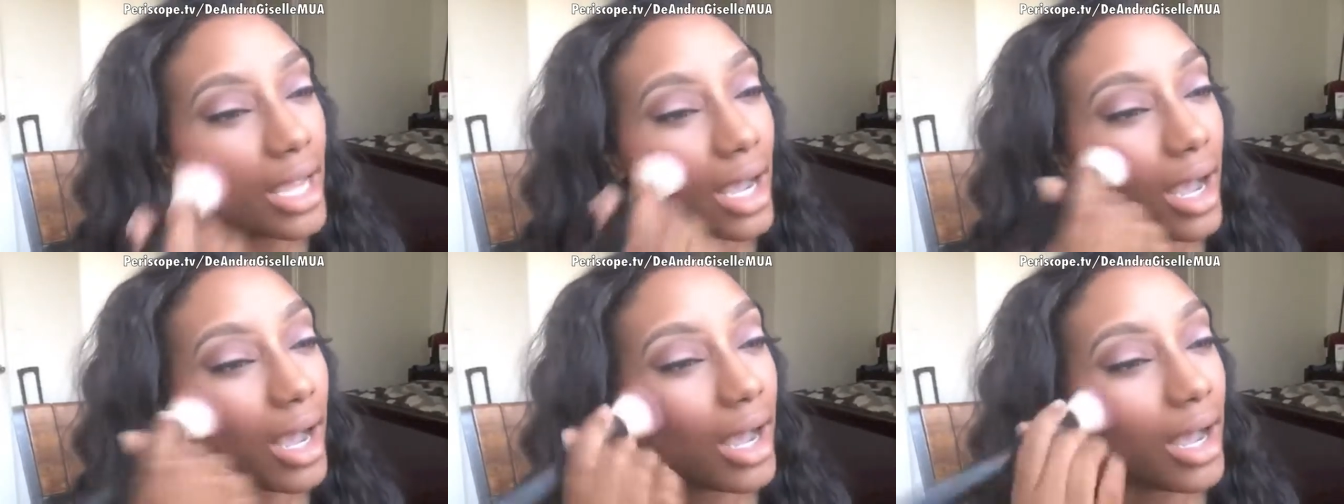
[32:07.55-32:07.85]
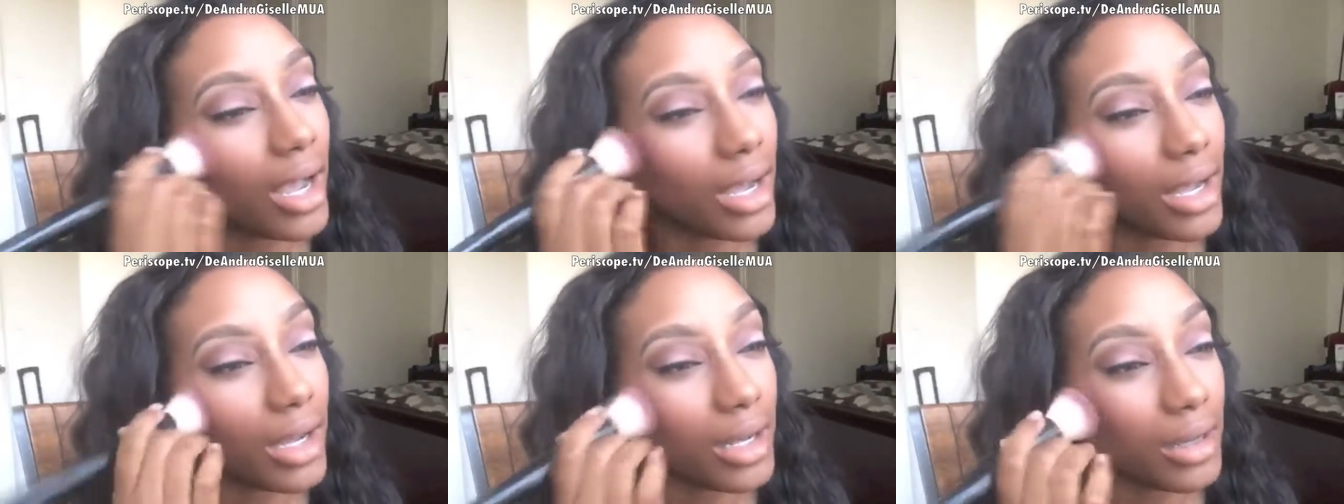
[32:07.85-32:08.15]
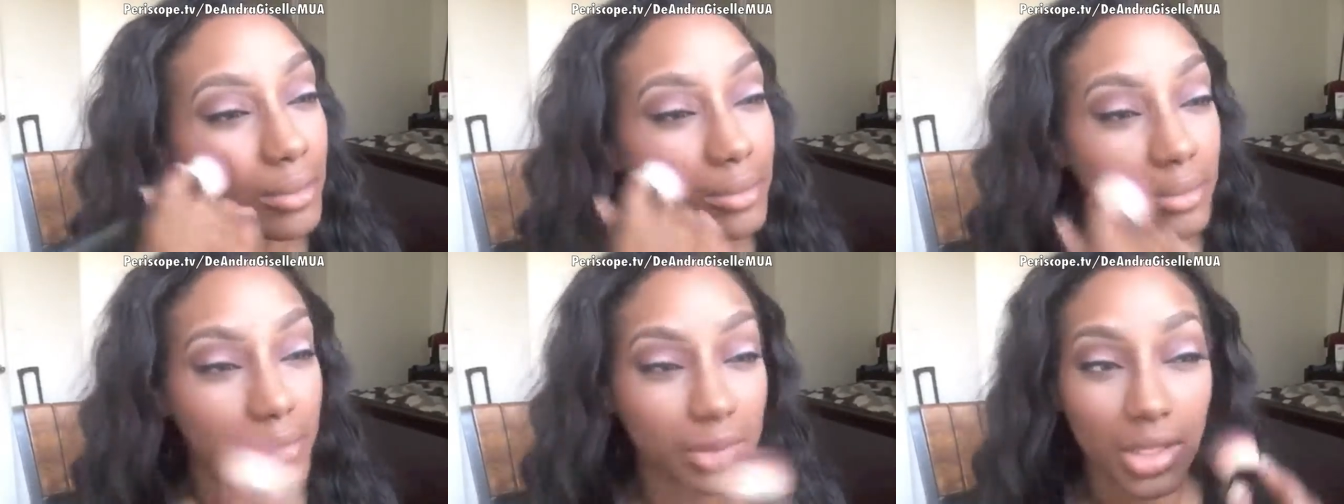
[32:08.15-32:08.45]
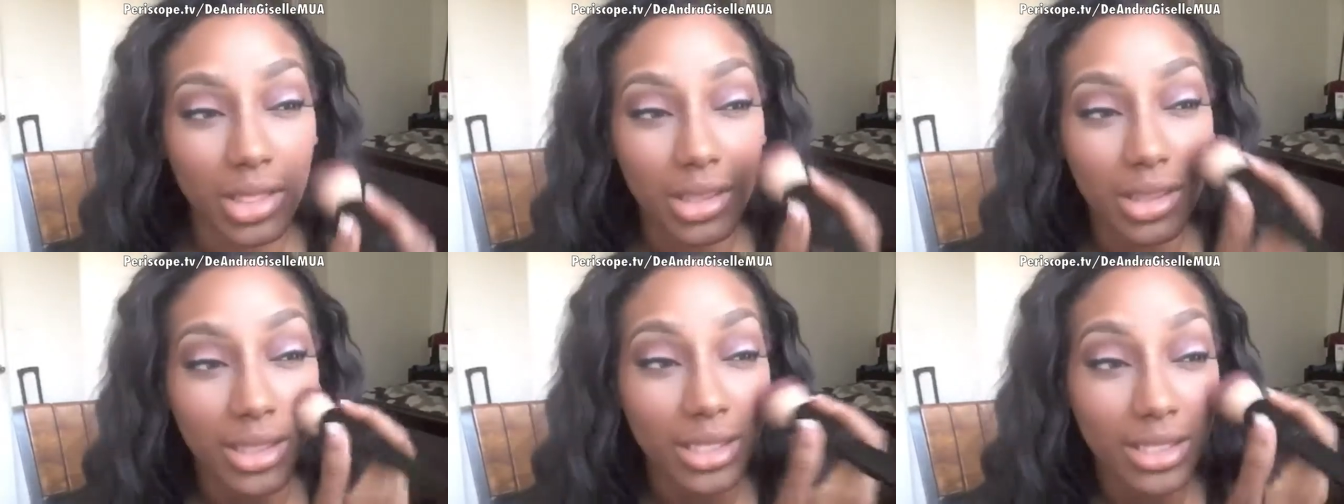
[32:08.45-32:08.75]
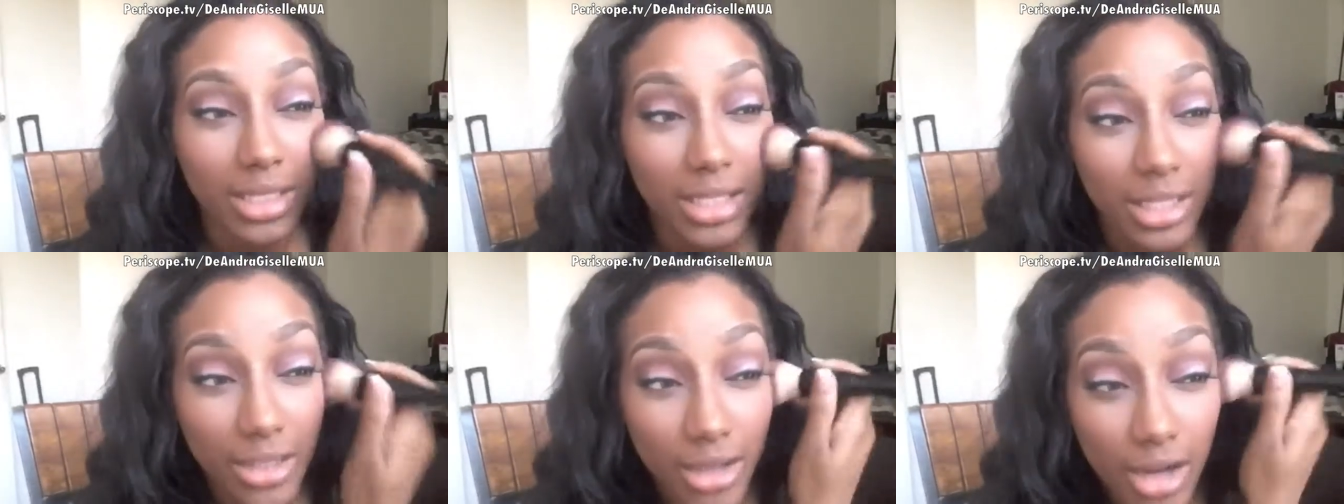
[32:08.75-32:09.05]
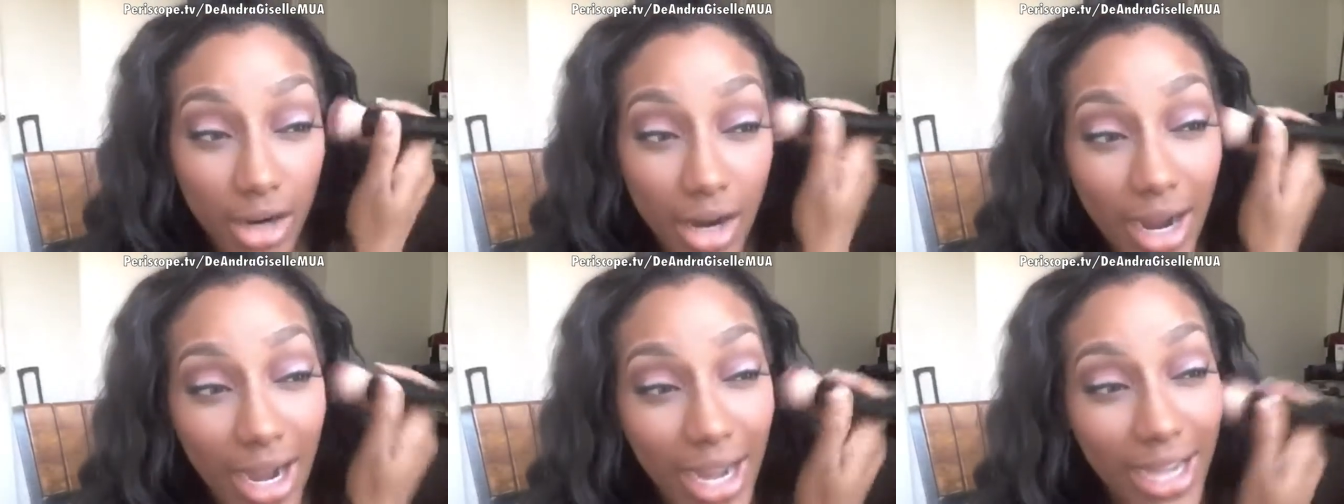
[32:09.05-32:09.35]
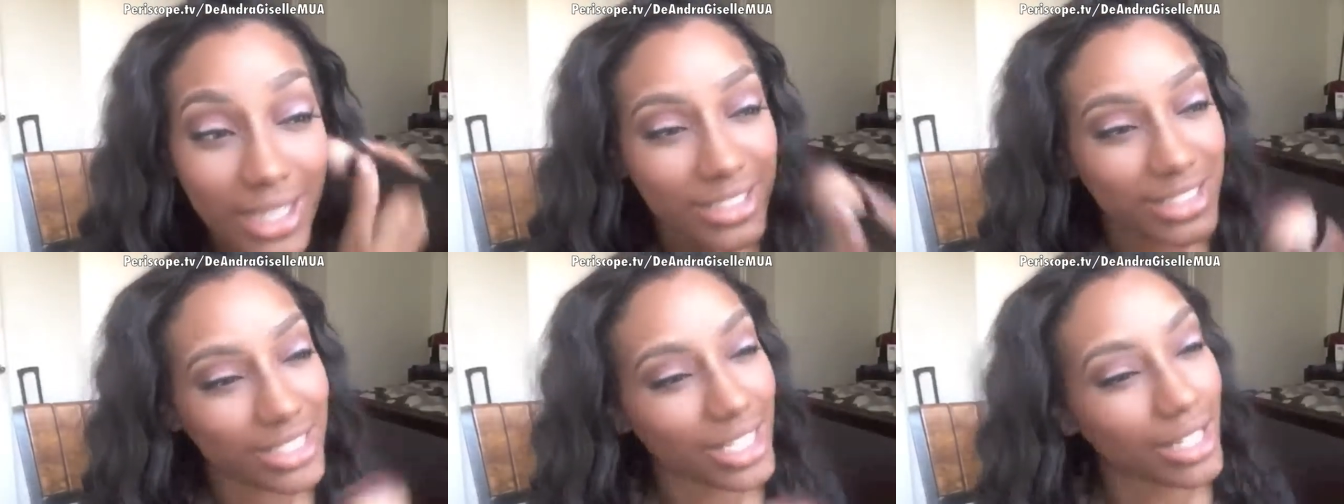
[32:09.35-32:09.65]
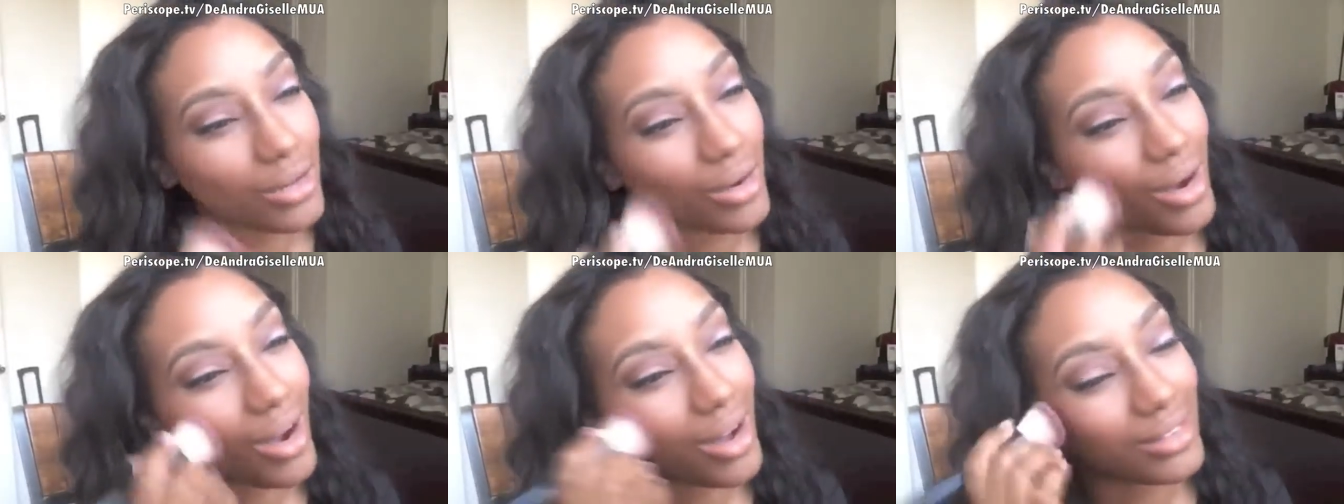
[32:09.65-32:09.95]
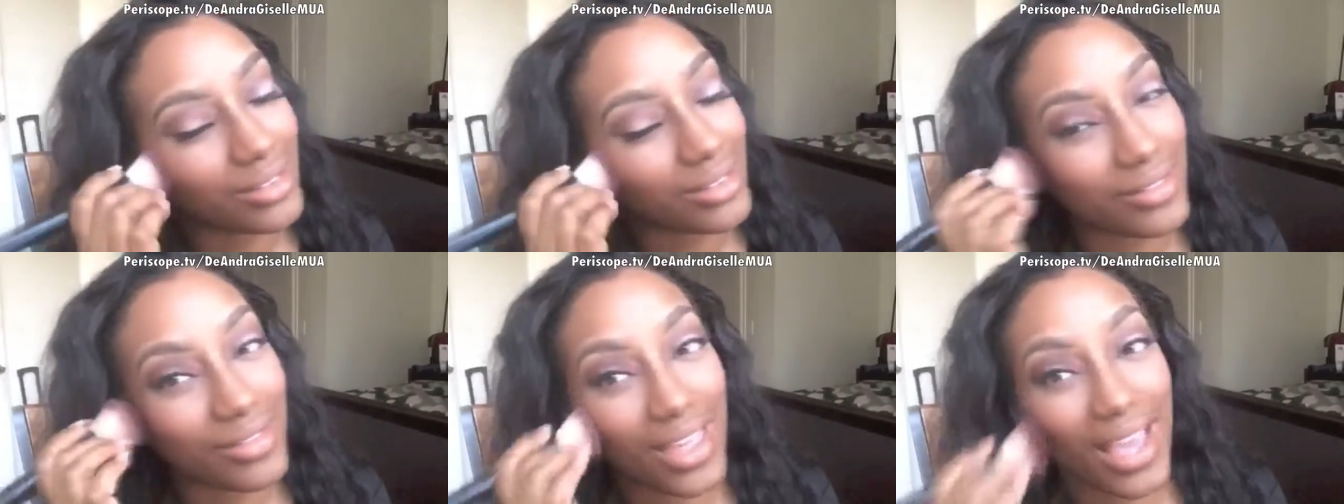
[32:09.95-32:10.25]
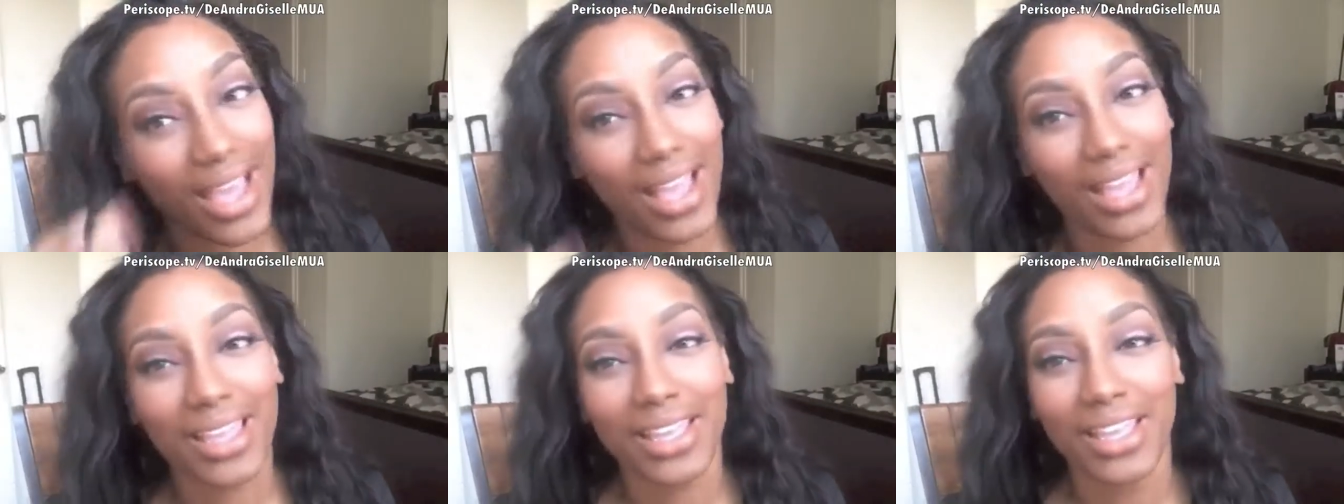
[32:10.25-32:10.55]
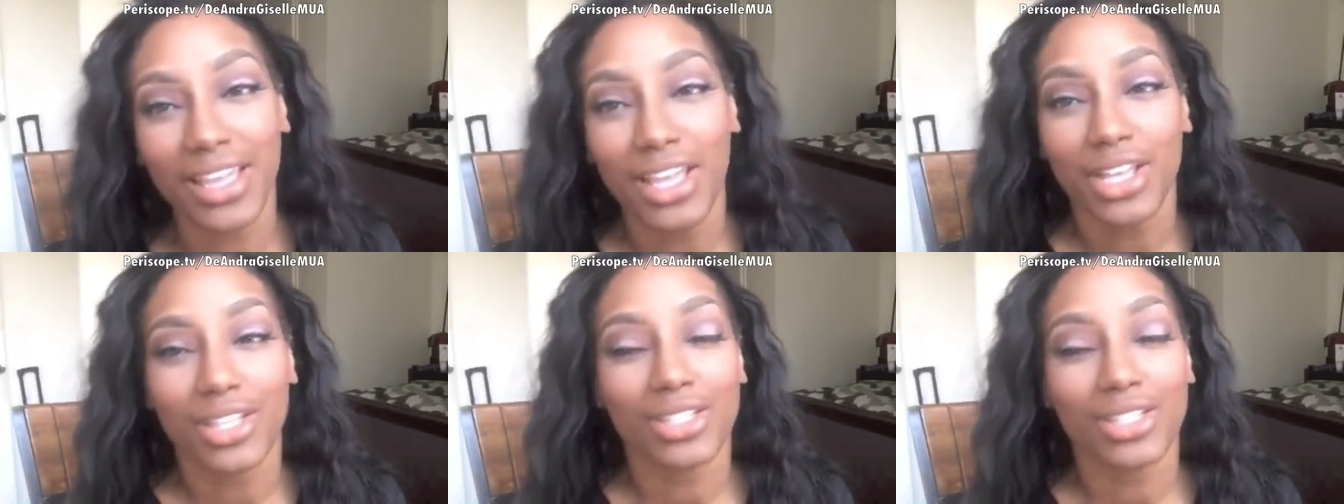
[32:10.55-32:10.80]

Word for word: um, then in our eyeshadow, all of that.